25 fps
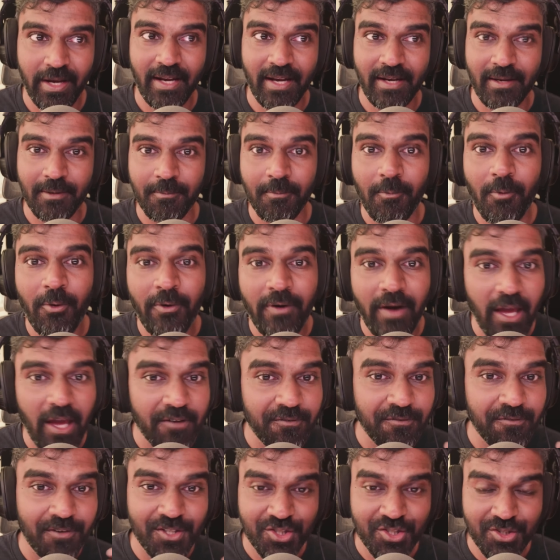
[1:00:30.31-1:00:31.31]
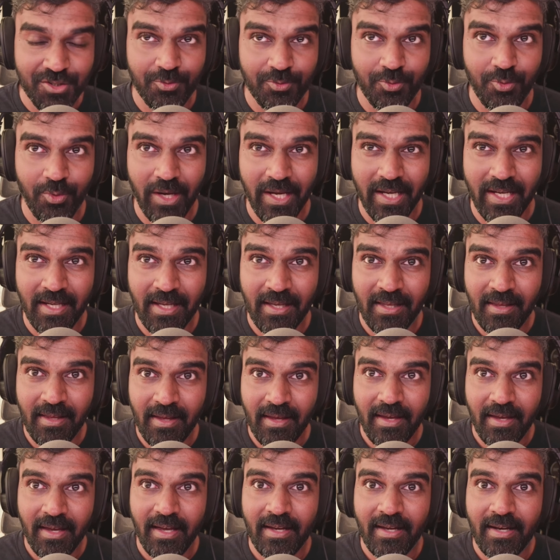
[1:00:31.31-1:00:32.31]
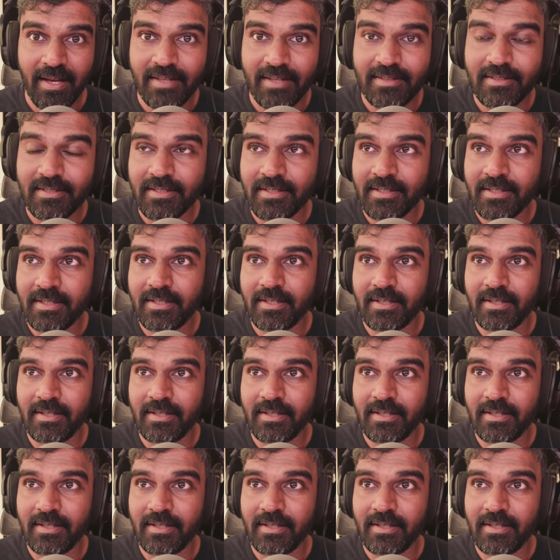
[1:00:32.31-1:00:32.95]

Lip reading: in a more efficient way. And I think